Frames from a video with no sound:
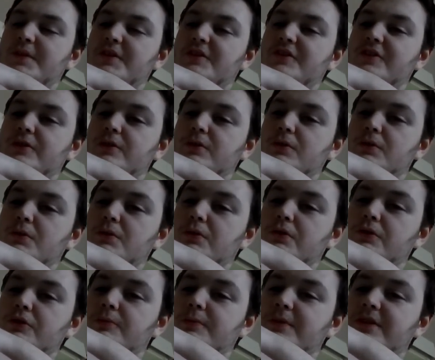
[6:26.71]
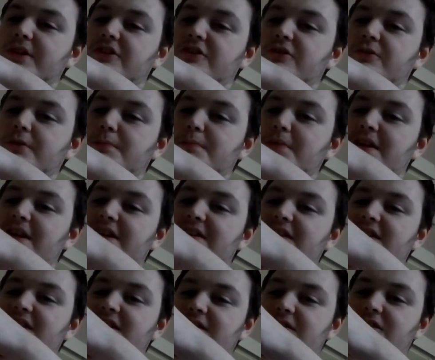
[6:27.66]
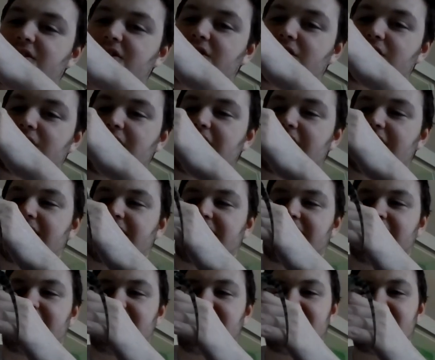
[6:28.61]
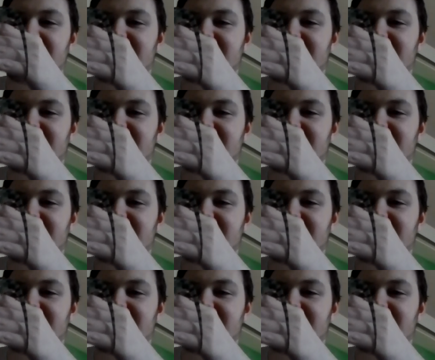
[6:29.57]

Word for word: from his claws when he's gripping into your skin.